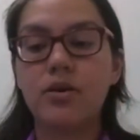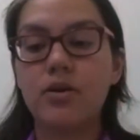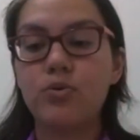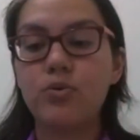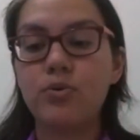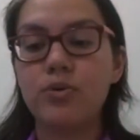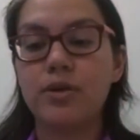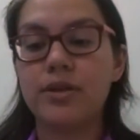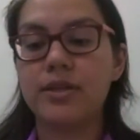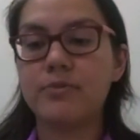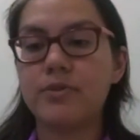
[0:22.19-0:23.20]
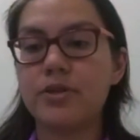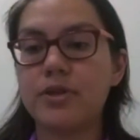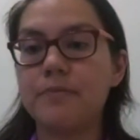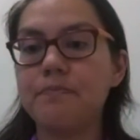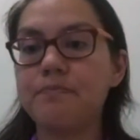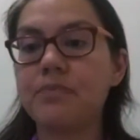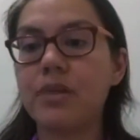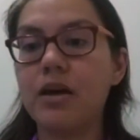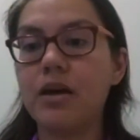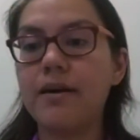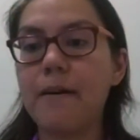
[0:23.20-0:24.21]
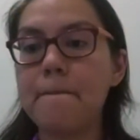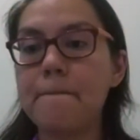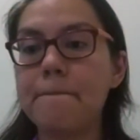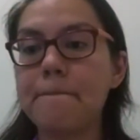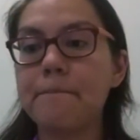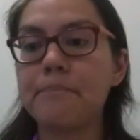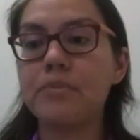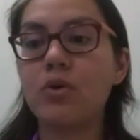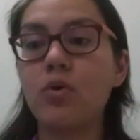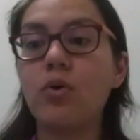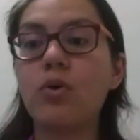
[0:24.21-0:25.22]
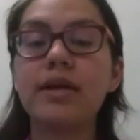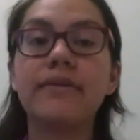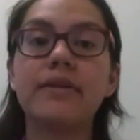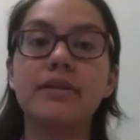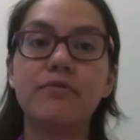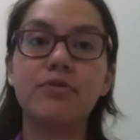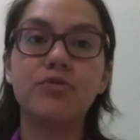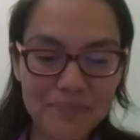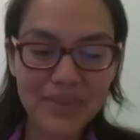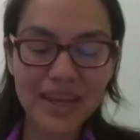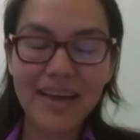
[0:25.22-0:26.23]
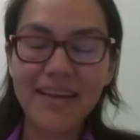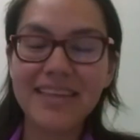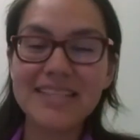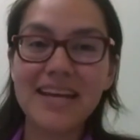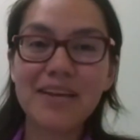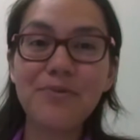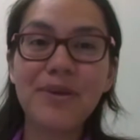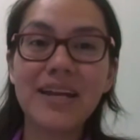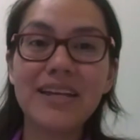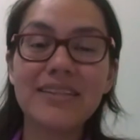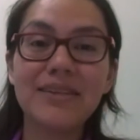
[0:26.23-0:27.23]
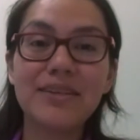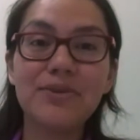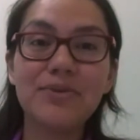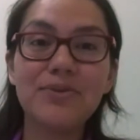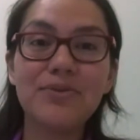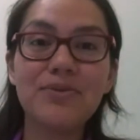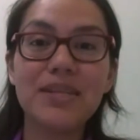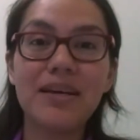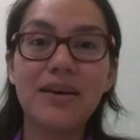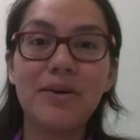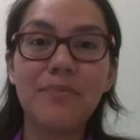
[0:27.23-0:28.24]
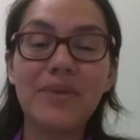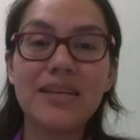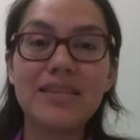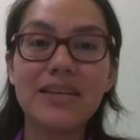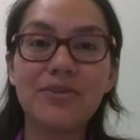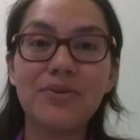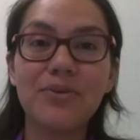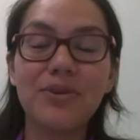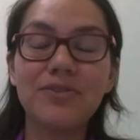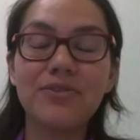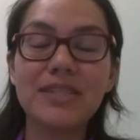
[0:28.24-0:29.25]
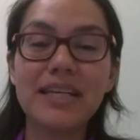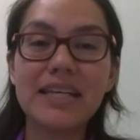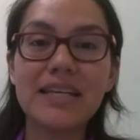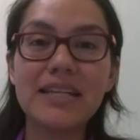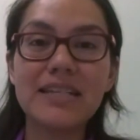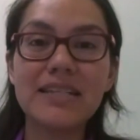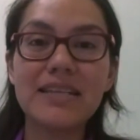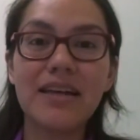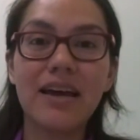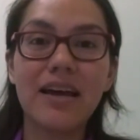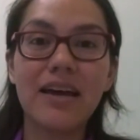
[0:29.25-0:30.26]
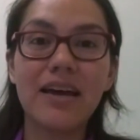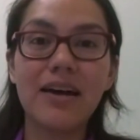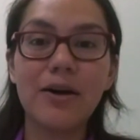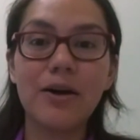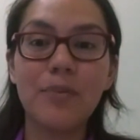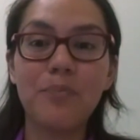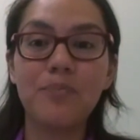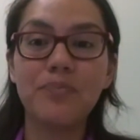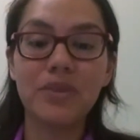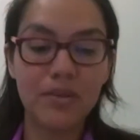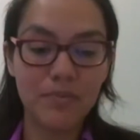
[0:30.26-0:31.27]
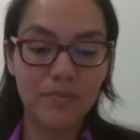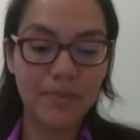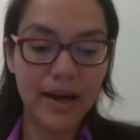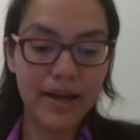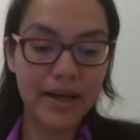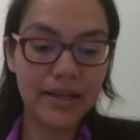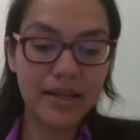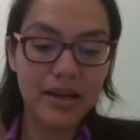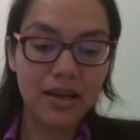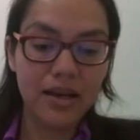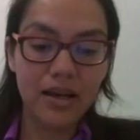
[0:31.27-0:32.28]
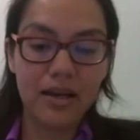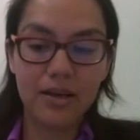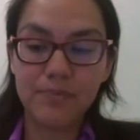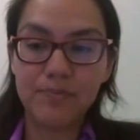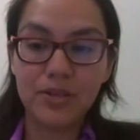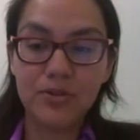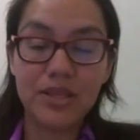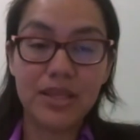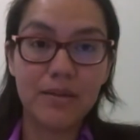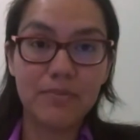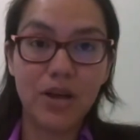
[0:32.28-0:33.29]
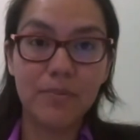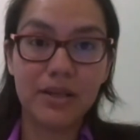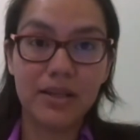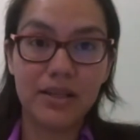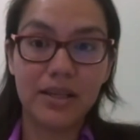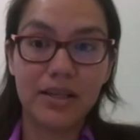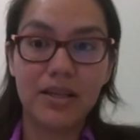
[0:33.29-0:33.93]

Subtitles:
Whew, that smells good. Um, or in the diffuser. The second way to use essential oils is by using them topically,